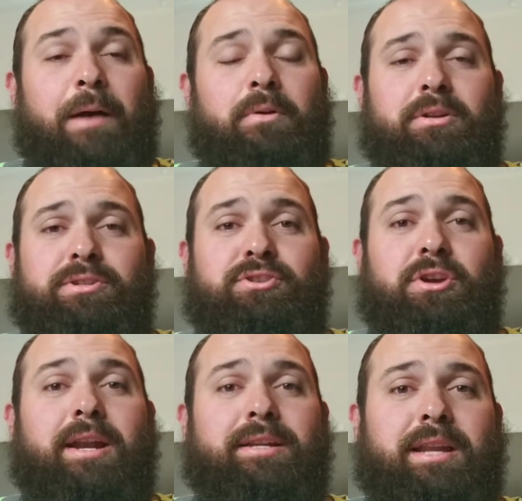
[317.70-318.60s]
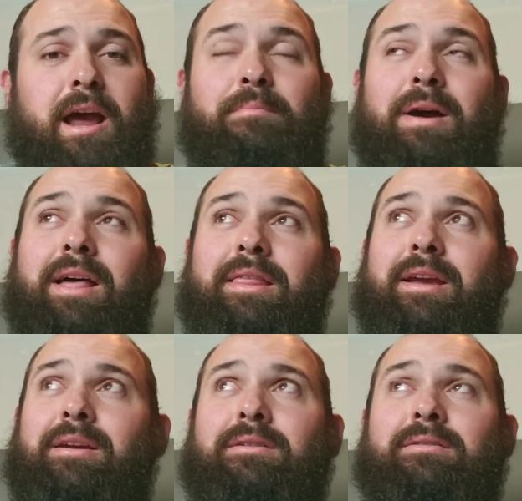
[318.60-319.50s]
I'm going to try to stop by
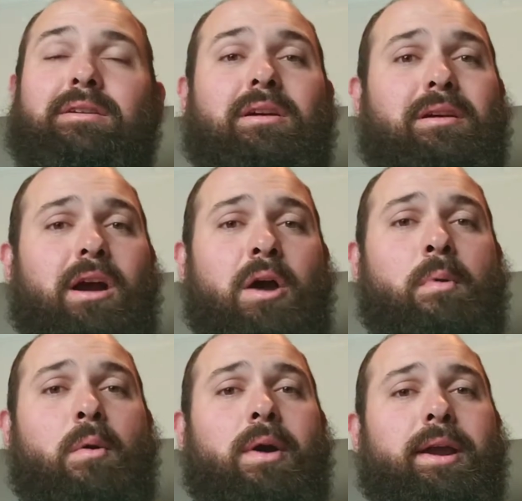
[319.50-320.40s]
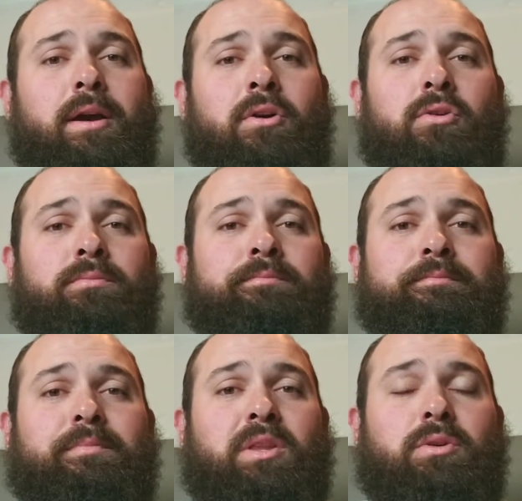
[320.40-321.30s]
there on my way
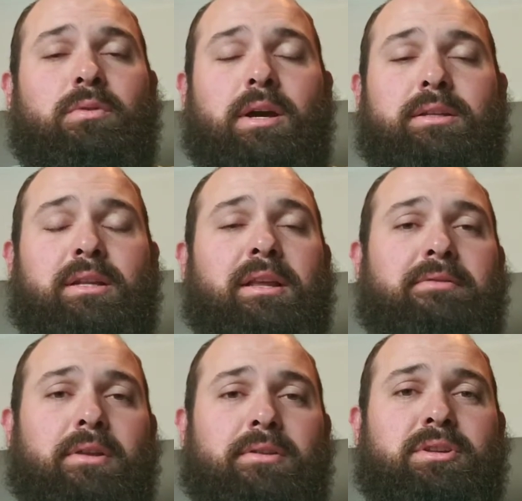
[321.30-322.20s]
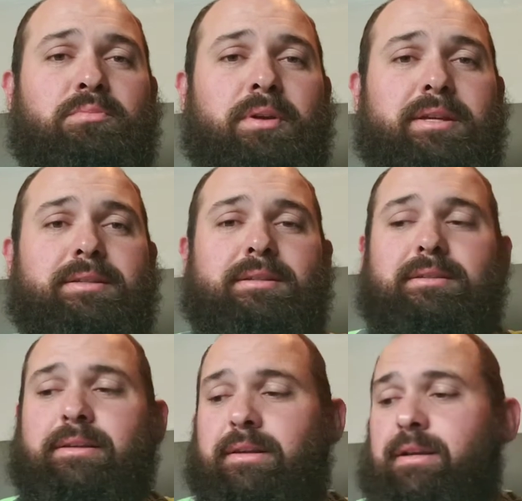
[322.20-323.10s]
home to uh, deliver those two
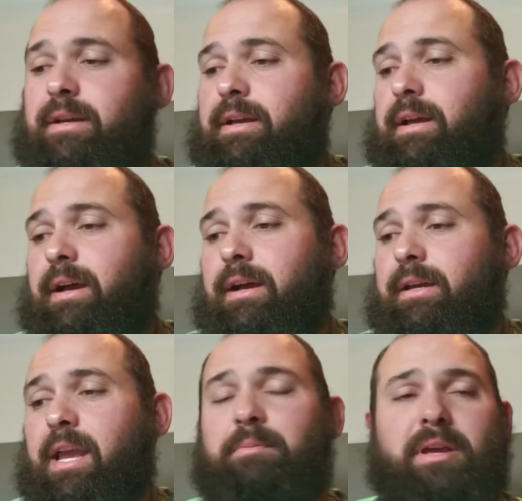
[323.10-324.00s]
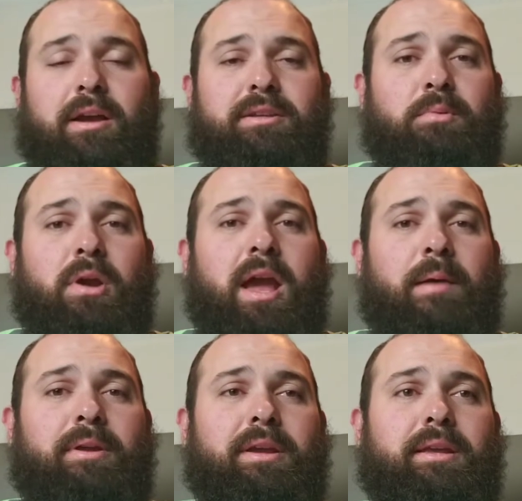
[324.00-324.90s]
pieces. Uh, keep the customer
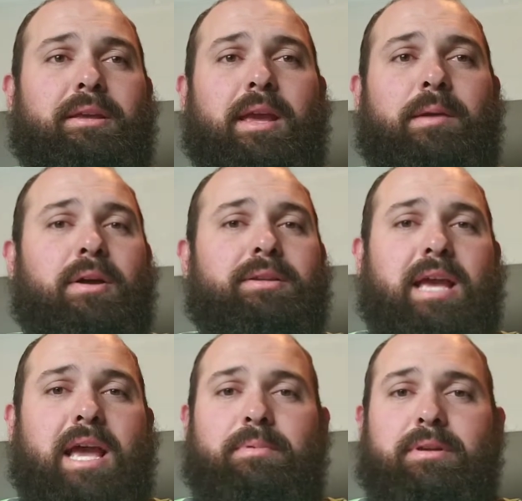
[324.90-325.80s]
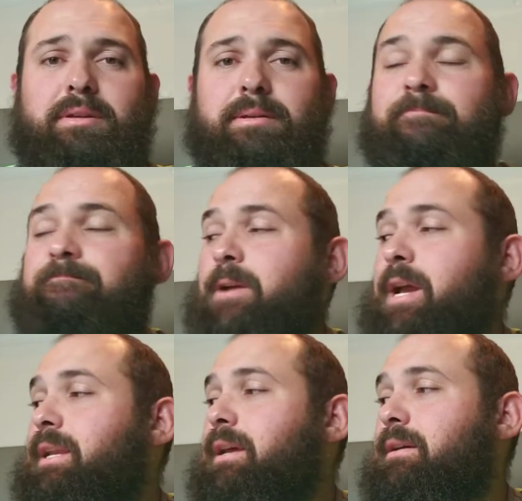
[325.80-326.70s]
happy, keep us happy,
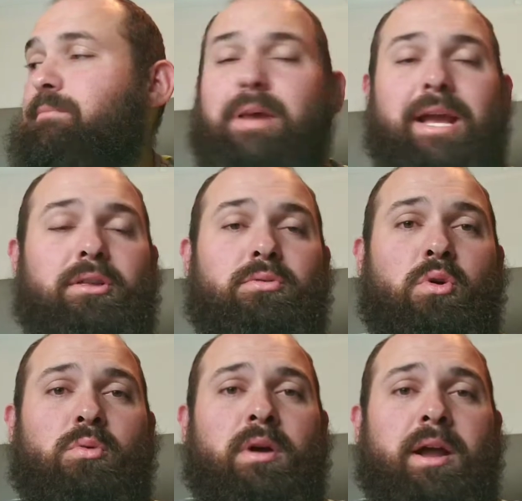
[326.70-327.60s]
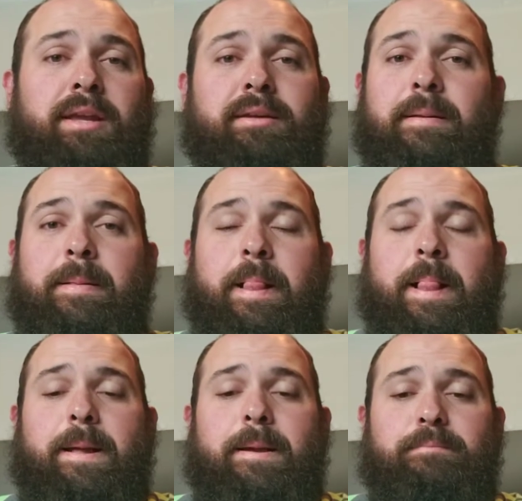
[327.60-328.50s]
and uh, make a little more money.
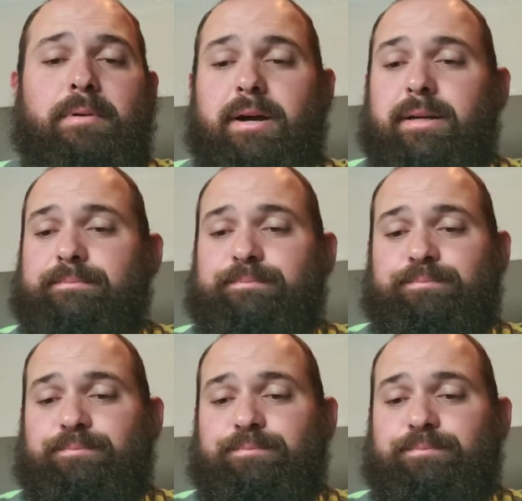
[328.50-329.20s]
But